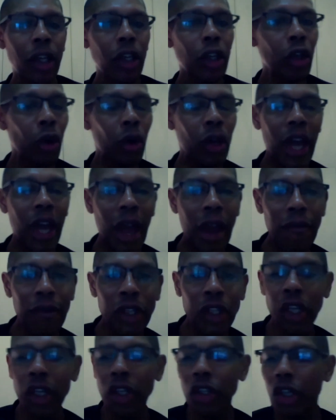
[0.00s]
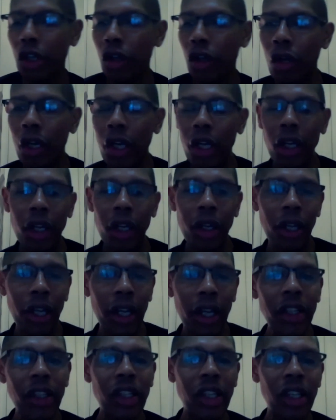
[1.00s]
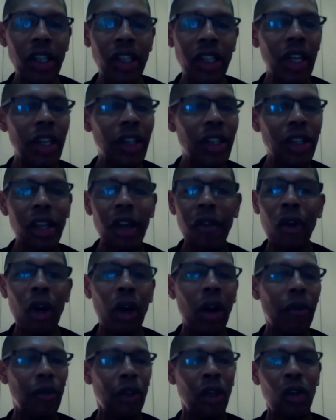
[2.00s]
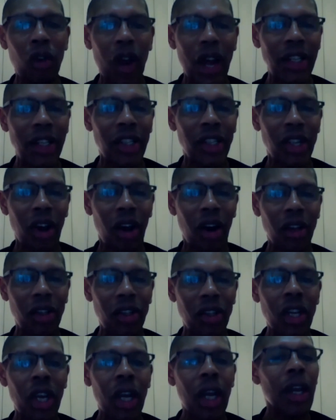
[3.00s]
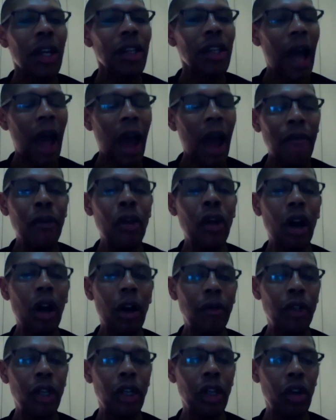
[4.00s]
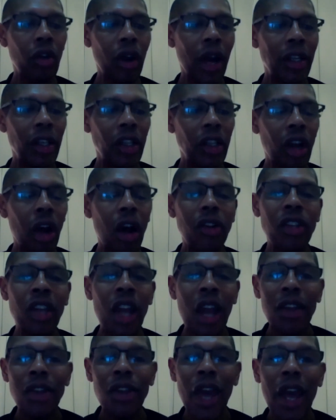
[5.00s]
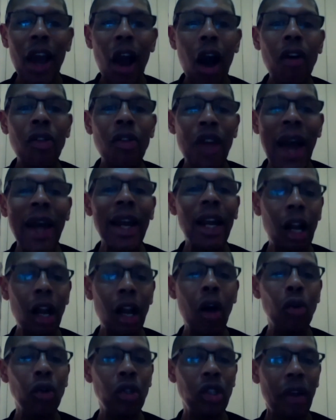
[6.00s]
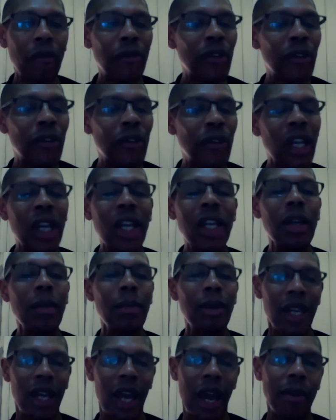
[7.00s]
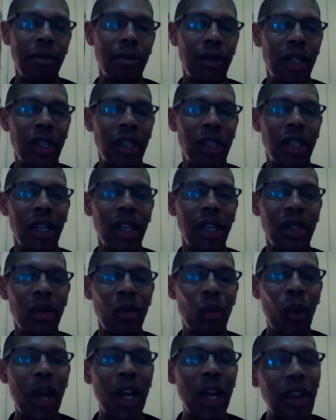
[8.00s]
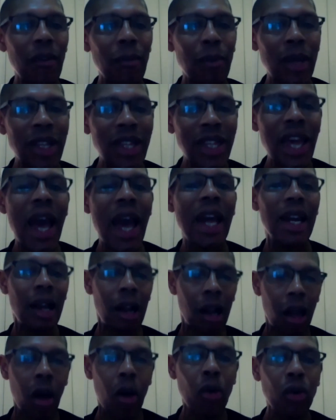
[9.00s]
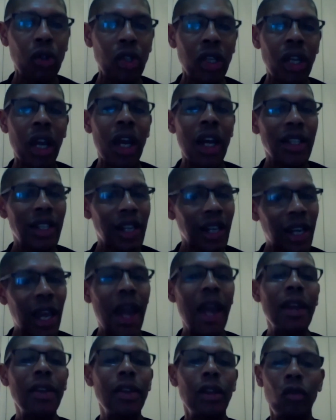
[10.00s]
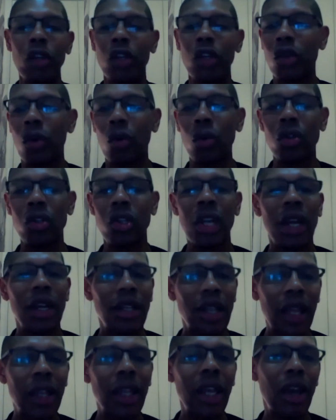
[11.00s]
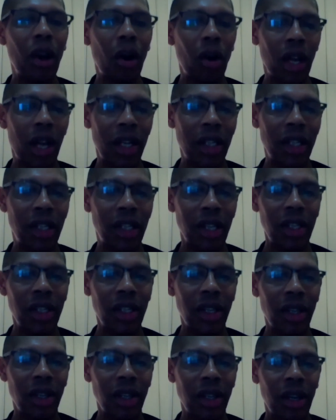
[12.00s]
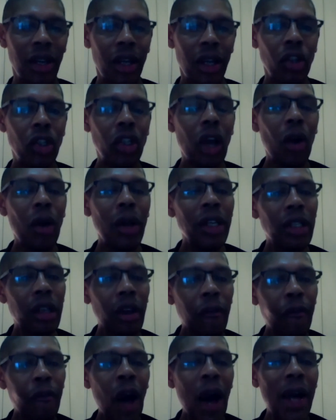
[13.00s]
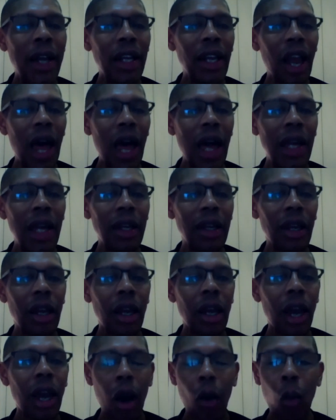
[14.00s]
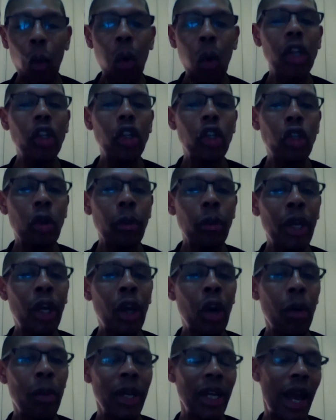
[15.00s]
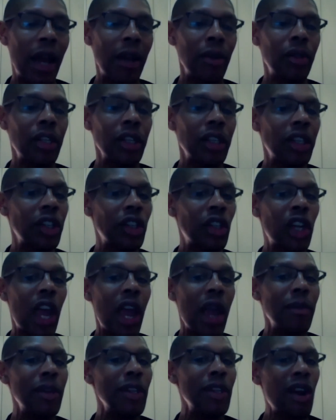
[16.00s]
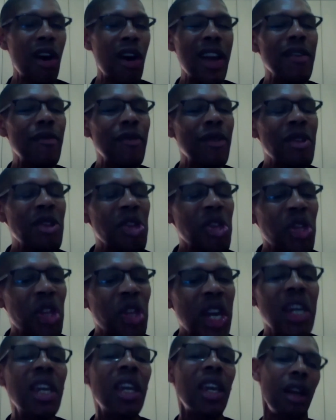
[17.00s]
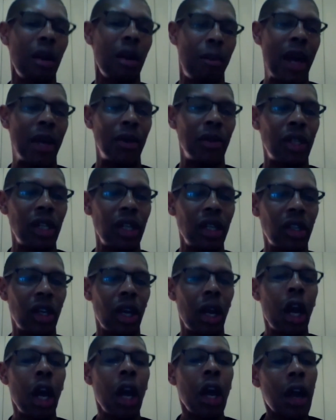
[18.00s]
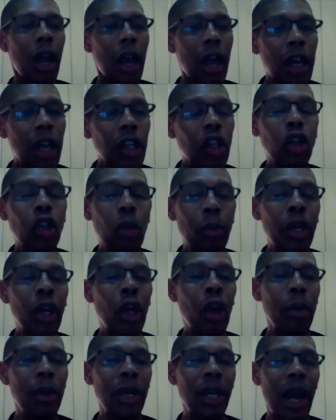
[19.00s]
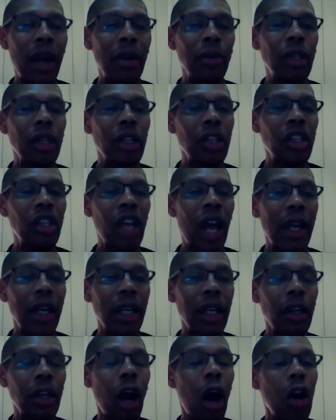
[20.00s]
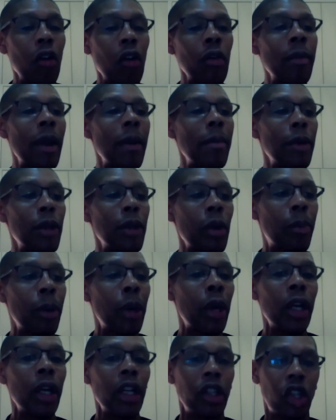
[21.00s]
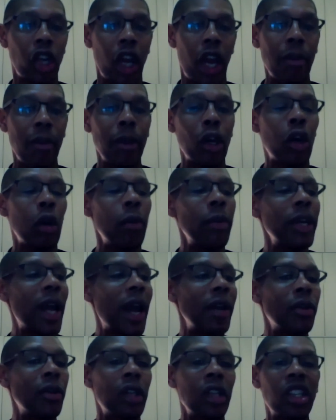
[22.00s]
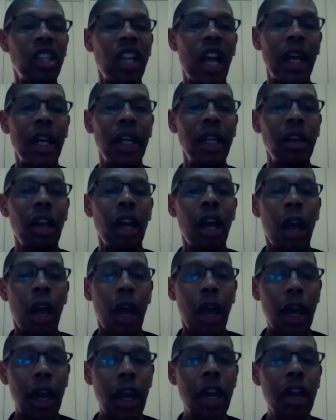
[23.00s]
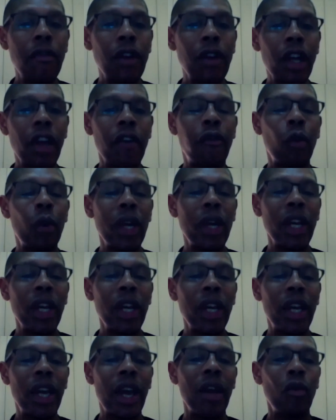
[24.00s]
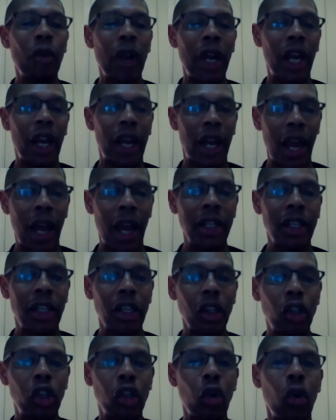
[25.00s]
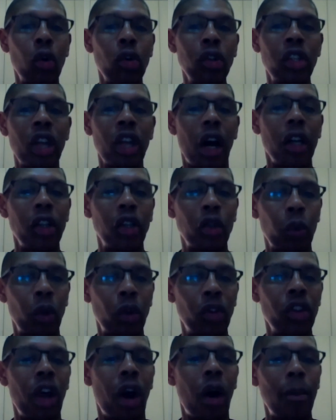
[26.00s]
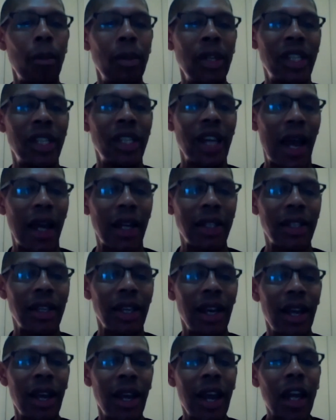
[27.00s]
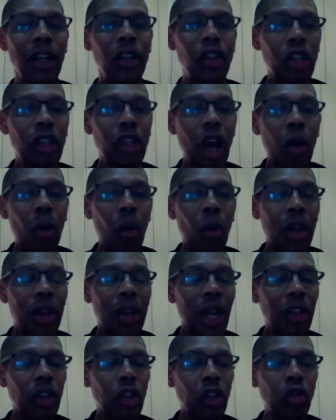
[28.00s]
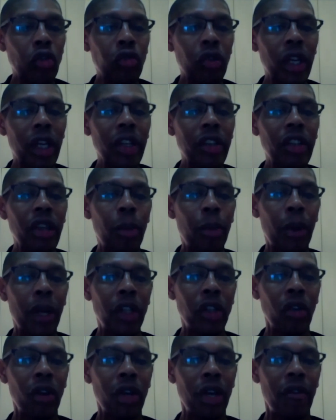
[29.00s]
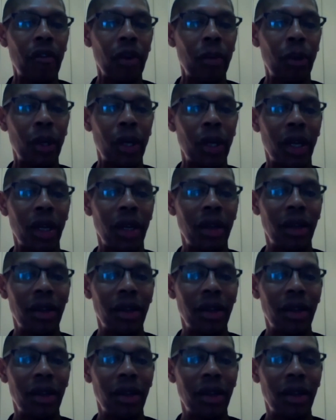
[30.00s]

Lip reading: You look at Everton, you look at Leeds this season, they've got off to great starts. They haven't got off to the great starts. They are that close. I've seen them in games this season where they've been that close to getting the results that they got last season. So it's a fine line. And what should be coming out is the chairman not even thinking about it. He should be coming out and saying, I remember the Burnley chairman coming out and saying, even if we get relegated, Sean Dyche will not be sacked. And you know what? That just released the pressure on everybody.